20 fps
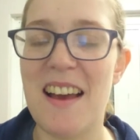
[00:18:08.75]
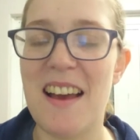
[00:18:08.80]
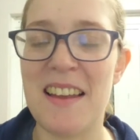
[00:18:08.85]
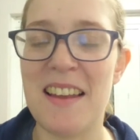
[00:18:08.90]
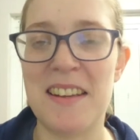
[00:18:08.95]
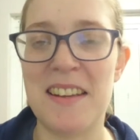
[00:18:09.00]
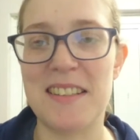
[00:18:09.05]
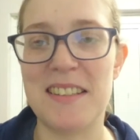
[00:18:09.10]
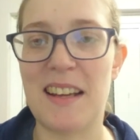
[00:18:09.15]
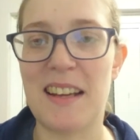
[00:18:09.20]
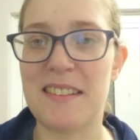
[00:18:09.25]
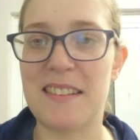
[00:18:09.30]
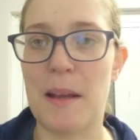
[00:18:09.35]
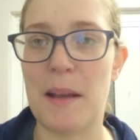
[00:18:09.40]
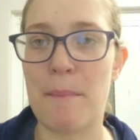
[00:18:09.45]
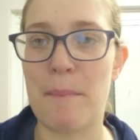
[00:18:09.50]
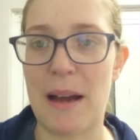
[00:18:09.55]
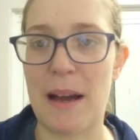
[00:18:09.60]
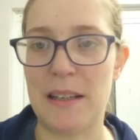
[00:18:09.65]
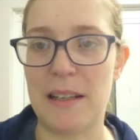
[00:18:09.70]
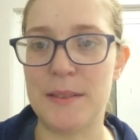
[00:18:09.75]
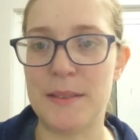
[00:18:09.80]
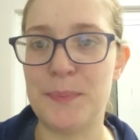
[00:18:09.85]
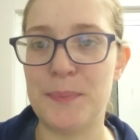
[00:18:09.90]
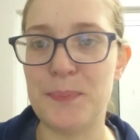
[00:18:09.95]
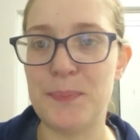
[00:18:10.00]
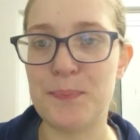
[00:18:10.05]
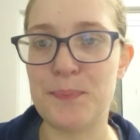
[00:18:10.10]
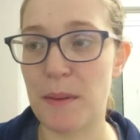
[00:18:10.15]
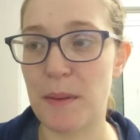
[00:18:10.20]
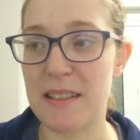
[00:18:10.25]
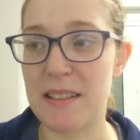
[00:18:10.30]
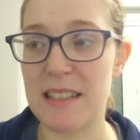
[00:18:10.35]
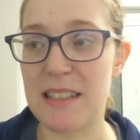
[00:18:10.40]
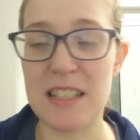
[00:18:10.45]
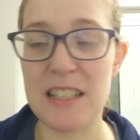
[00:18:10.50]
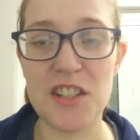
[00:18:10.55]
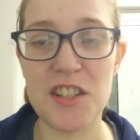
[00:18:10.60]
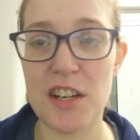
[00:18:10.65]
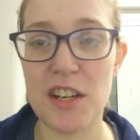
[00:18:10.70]
And the exact same banner.
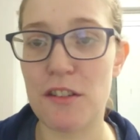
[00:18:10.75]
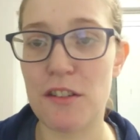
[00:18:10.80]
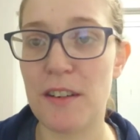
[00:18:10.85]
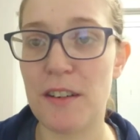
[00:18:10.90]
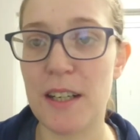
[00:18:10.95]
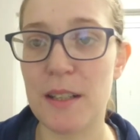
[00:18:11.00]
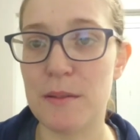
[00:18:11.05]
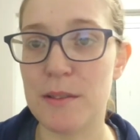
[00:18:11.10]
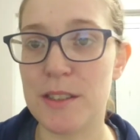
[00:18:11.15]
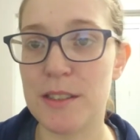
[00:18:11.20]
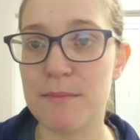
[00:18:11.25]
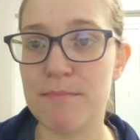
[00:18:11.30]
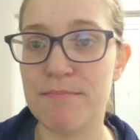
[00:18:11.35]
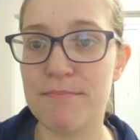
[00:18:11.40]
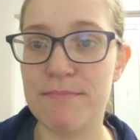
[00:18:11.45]
Basically share around.